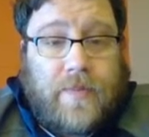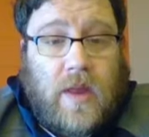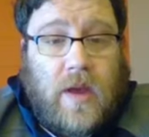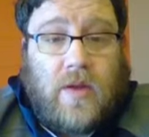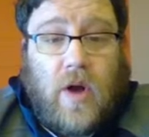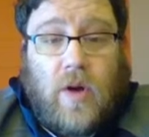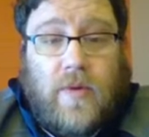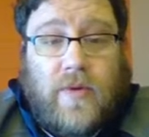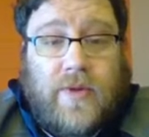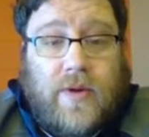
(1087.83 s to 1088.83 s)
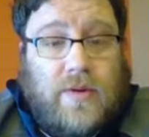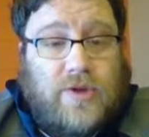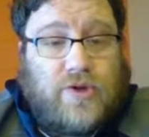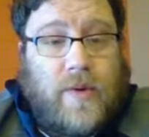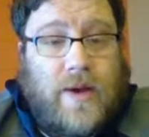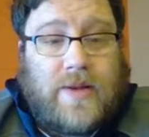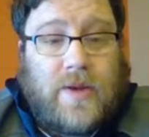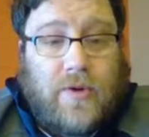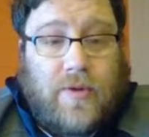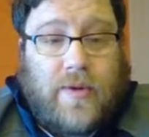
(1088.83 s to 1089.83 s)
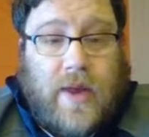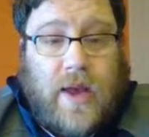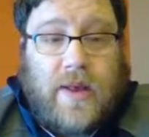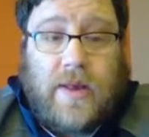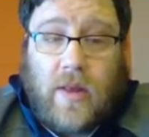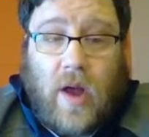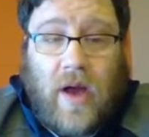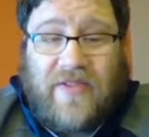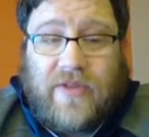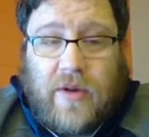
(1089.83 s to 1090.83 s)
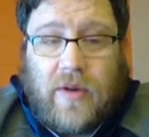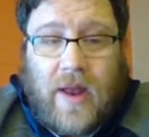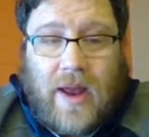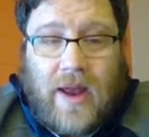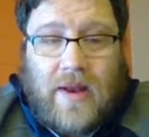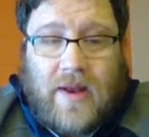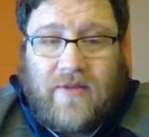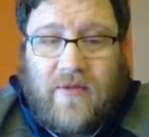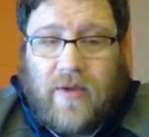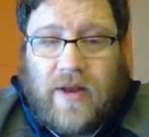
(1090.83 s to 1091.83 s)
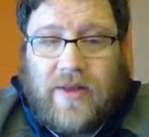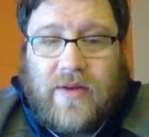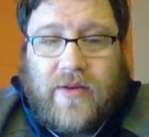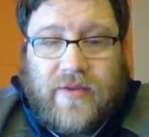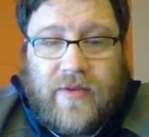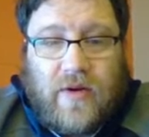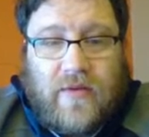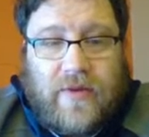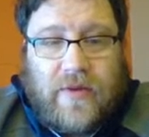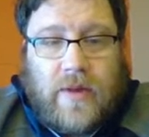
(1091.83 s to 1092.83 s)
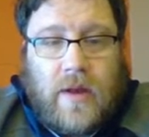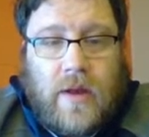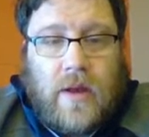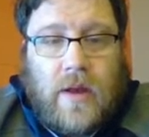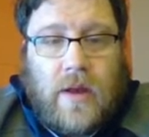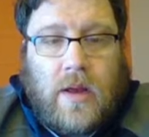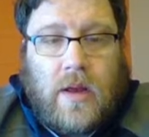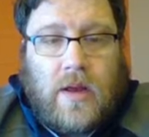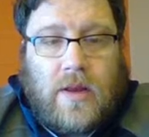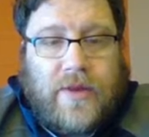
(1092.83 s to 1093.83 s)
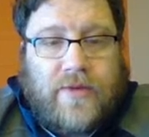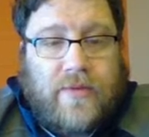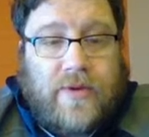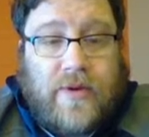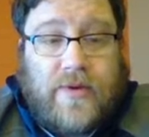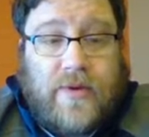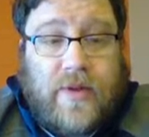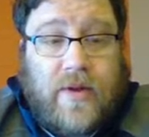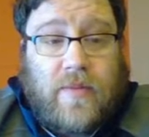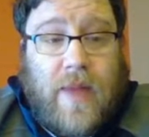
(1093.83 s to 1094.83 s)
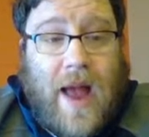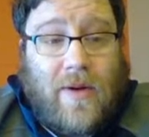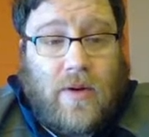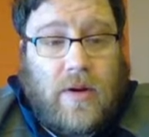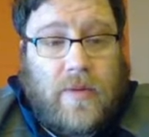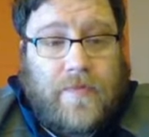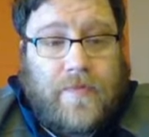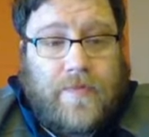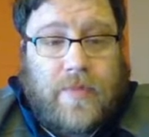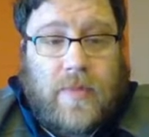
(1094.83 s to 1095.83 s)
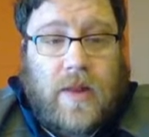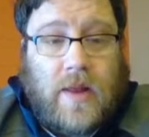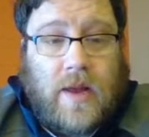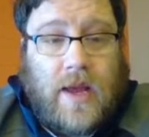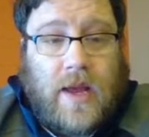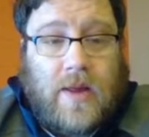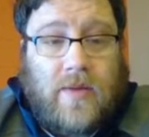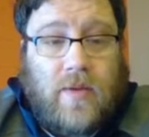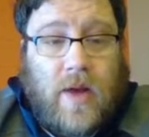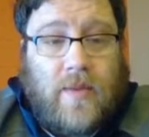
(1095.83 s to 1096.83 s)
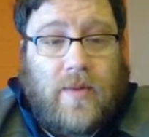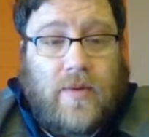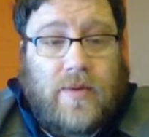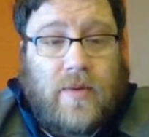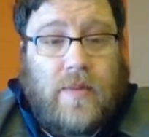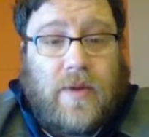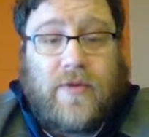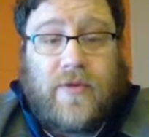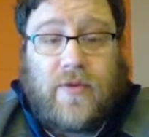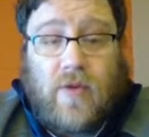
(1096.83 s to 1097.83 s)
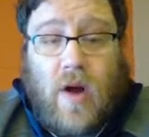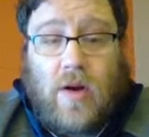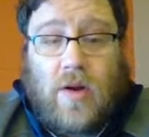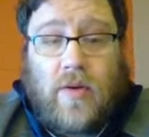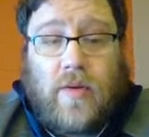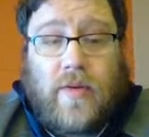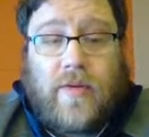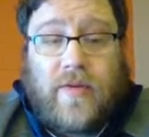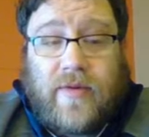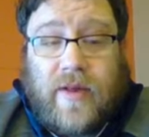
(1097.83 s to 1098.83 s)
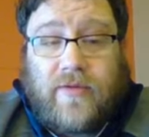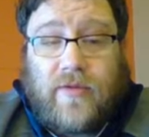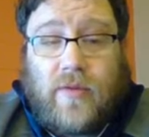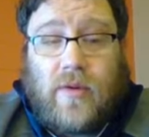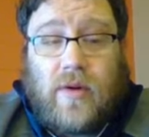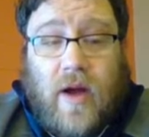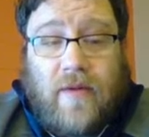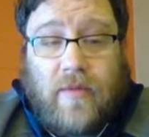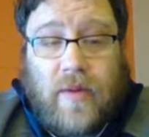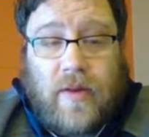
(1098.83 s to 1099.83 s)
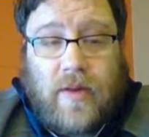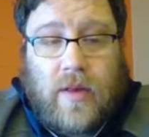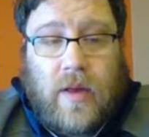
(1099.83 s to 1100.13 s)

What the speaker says: Nobles who joined the Crusades lost their land and freed their serfs. This reduced their power. The kings were able to build stronger central governments.